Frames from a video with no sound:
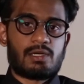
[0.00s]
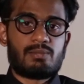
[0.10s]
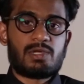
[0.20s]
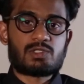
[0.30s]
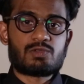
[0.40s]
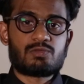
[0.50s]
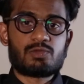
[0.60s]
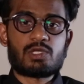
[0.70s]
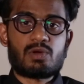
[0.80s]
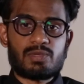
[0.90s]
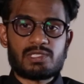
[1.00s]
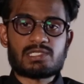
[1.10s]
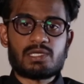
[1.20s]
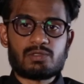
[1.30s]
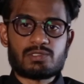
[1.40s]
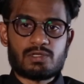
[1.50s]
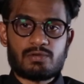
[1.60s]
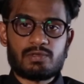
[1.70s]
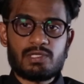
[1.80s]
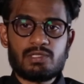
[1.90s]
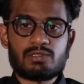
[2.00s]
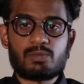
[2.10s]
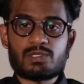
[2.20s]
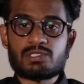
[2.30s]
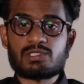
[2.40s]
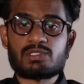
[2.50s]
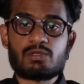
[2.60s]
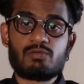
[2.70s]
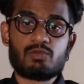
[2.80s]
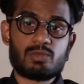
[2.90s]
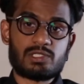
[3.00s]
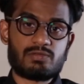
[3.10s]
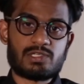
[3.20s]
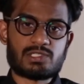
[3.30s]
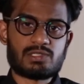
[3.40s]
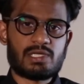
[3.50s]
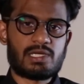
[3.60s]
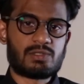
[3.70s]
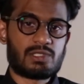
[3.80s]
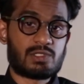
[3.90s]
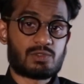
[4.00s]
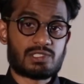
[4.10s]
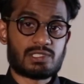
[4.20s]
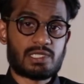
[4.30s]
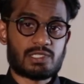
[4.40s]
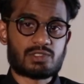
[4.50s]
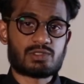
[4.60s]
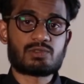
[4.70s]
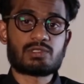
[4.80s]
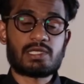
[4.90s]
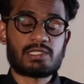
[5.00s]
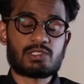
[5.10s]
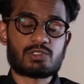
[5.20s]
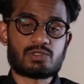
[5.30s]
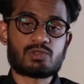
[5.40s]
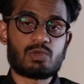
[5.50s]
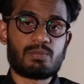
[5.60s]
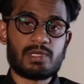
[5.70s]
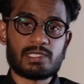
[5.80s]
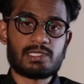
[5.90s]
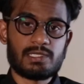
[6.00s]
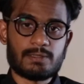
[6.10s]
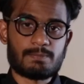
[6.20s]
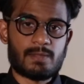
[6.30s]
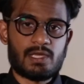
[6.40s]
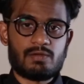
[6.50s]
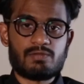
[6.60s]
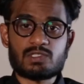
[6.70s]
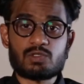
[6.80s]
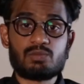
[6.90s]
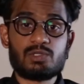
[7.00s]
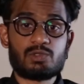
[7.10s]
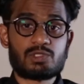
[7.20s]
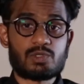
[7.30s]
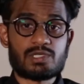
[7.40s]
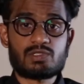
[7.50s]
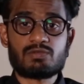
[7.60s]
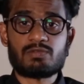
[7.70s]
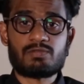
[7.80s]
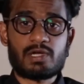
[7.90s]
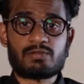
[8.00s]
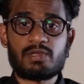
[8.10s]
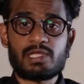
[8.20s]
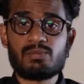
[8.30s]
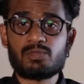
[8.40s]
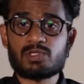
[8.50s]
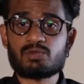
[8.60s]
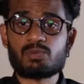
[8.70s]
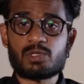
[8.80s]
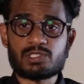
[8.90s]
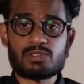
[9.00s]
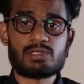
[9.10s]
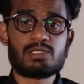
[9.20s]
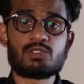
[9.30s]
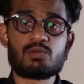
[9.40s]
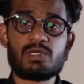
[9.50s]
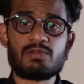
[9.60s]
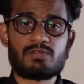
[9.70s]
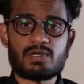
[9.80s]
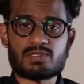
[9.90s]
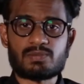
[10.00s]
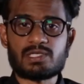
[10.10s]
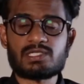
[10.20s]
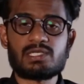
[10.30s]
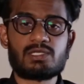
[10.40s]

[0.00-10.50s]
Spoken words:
Mentioned through the company's annual survey, the presence of low motivation and increasing tensions were made clear. This could be retraced to the fact that employees were pressured into being fast-paced